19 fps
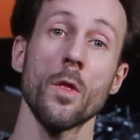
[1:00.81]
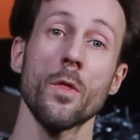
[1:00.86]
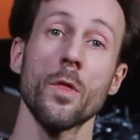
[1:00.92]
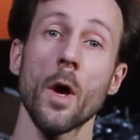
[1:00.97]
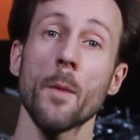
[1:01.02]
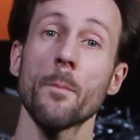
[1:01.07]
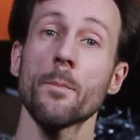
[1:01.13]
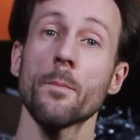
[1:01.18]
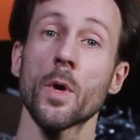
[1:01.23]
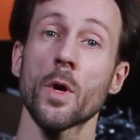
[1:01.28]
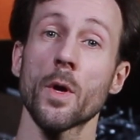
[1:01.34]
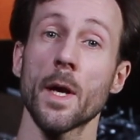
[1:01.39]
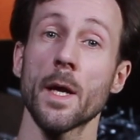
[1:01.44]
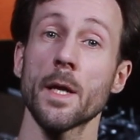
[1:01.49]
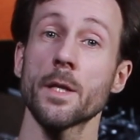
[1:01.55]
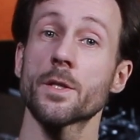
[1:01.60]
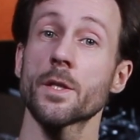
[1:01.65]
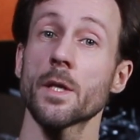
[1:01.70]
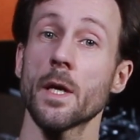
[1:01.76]
Number
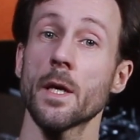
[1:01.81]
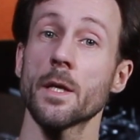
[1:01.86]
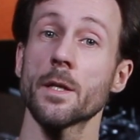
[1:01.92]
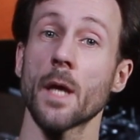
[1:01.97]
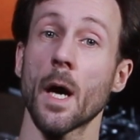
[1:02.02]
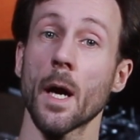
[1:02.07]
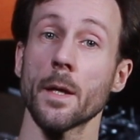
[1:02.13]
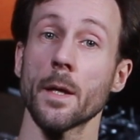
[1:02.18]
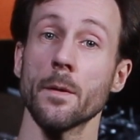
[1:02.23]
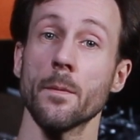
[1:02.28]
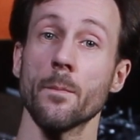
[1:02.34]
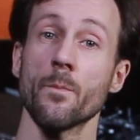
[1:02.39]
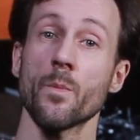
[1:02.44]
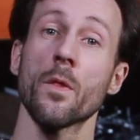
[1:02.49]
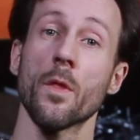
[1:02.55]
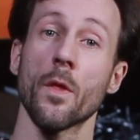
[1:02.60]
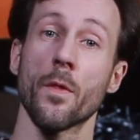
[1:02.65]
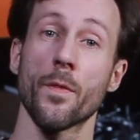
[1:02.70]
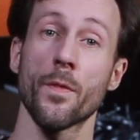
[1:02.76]
8 and 9.
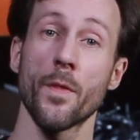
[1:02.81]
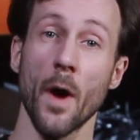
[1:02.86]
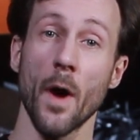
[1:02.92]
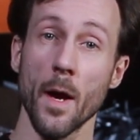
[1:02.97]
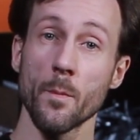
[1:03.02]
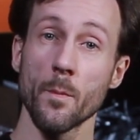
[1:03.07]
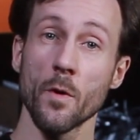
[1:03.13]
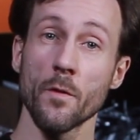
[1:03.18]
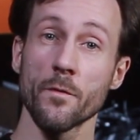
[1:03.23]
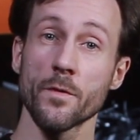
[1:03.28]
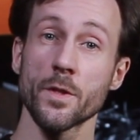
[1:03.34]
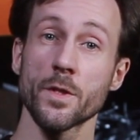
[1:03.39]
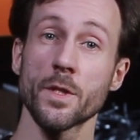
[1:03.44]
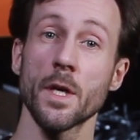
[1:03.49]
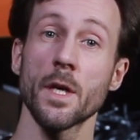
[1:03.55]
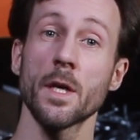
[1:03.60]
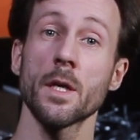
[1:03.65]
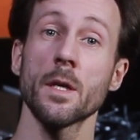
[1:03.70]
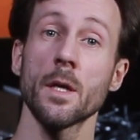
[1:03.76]
The time of the
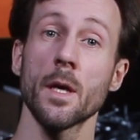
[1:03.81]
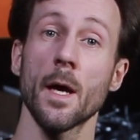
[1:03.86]
day